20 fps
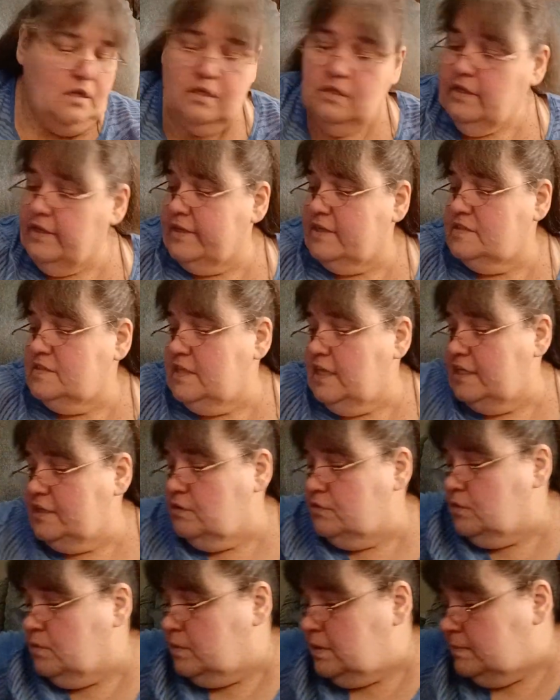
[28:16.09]
Like I said, I
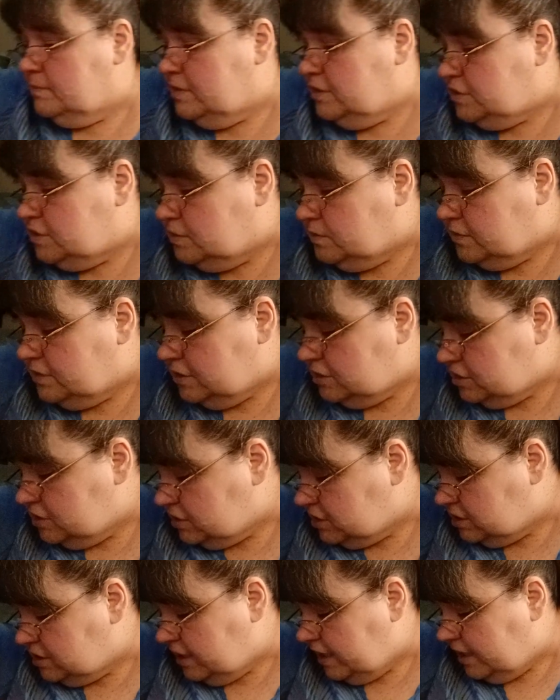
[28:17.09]
don't know what I'm going to do with it
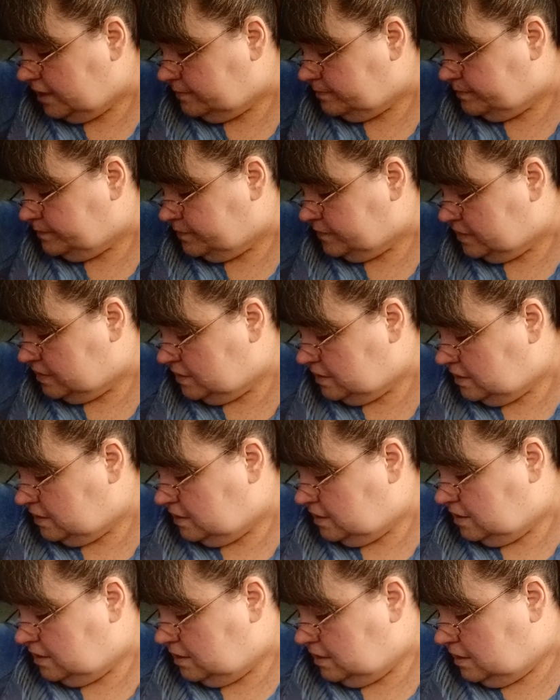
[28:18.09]
just yet.
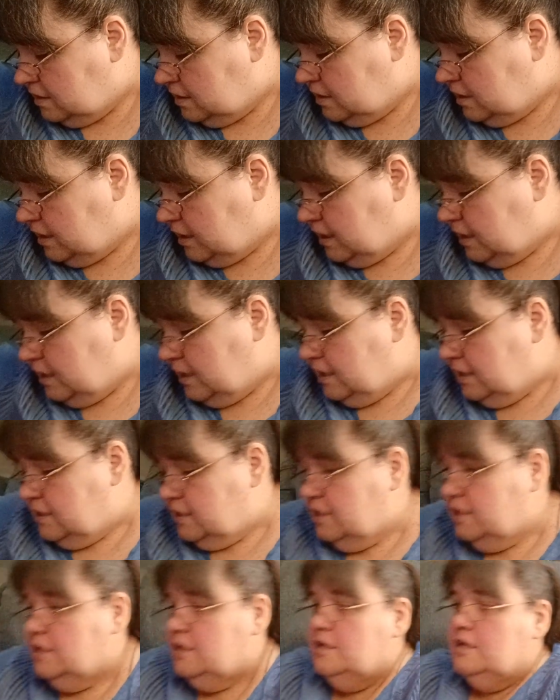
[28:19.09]
And
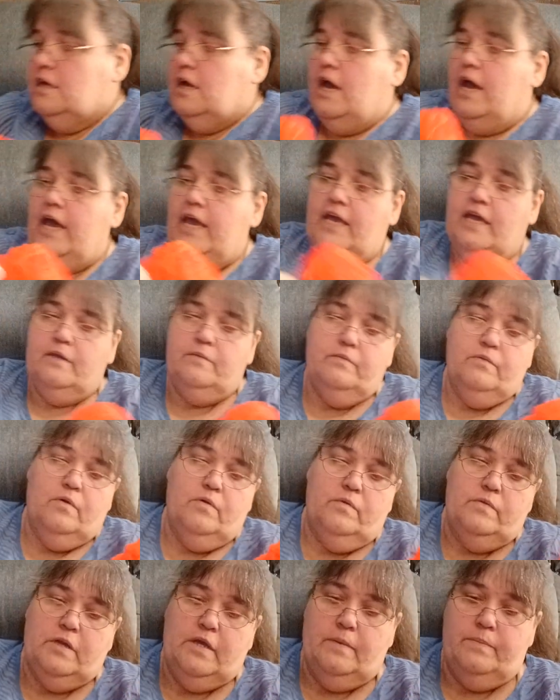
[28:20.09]
I had
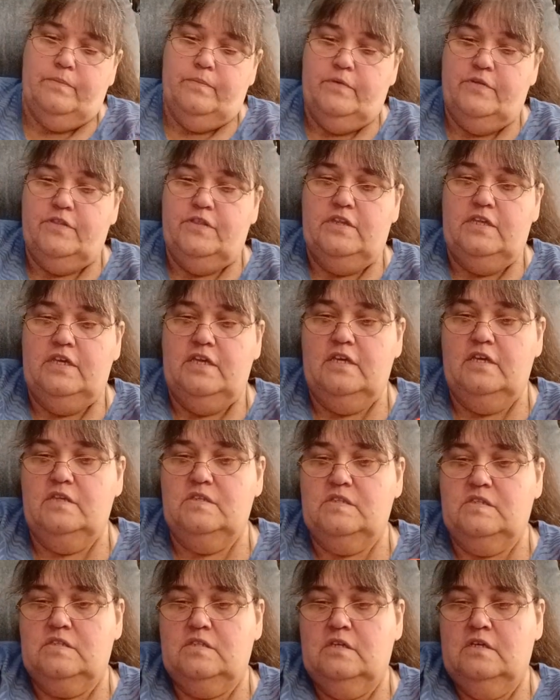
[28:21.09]
wrote up with
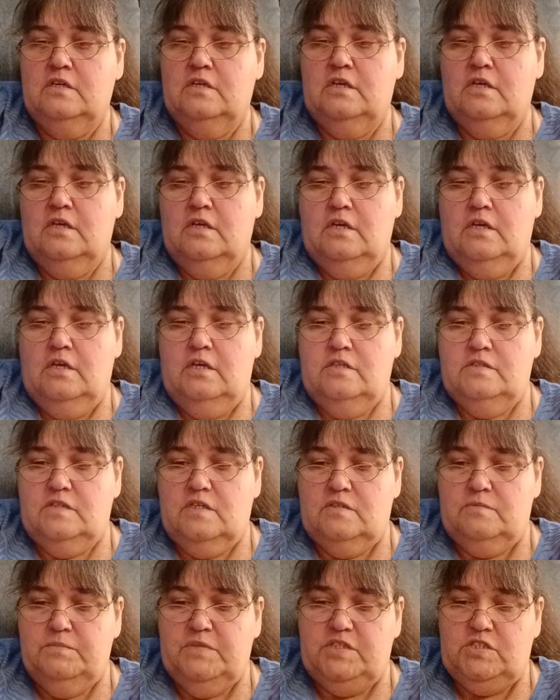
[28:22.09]
these. It
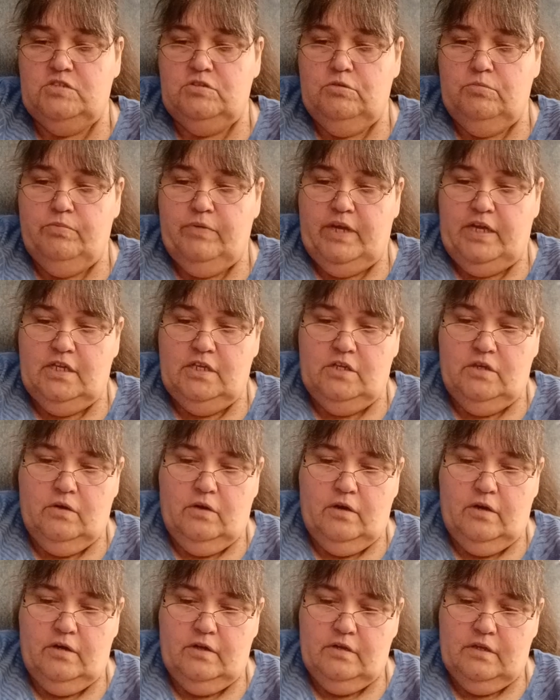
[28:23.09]
says mystery brand
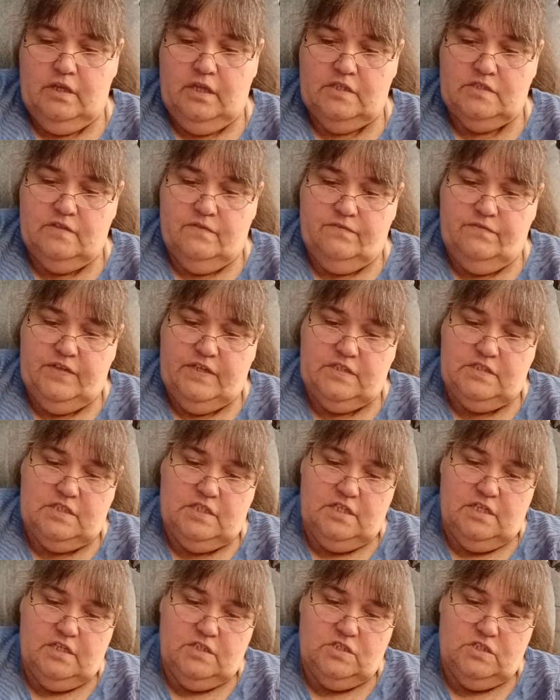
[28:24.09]
yarn. It's a
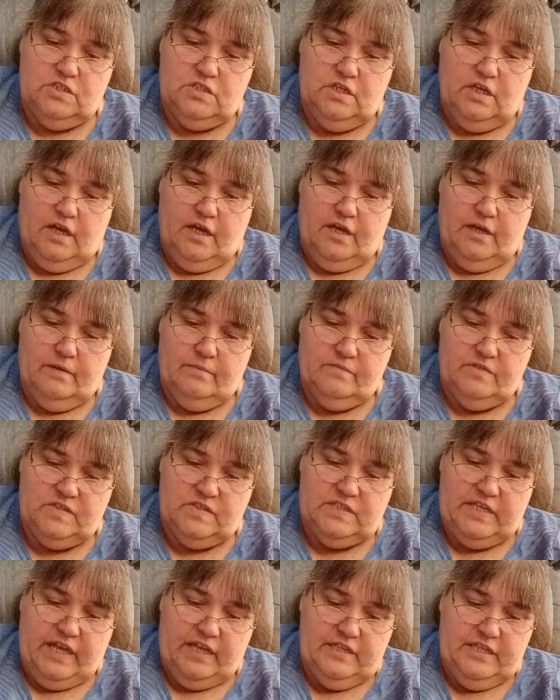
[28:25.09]
vintage
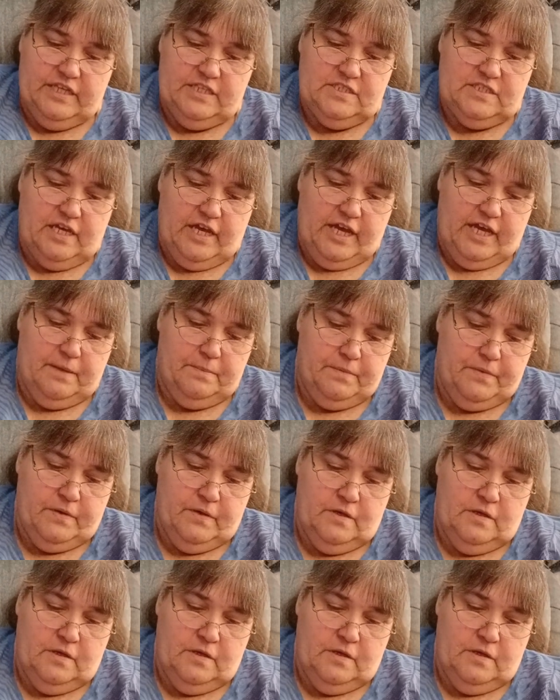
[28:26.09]
Saley type.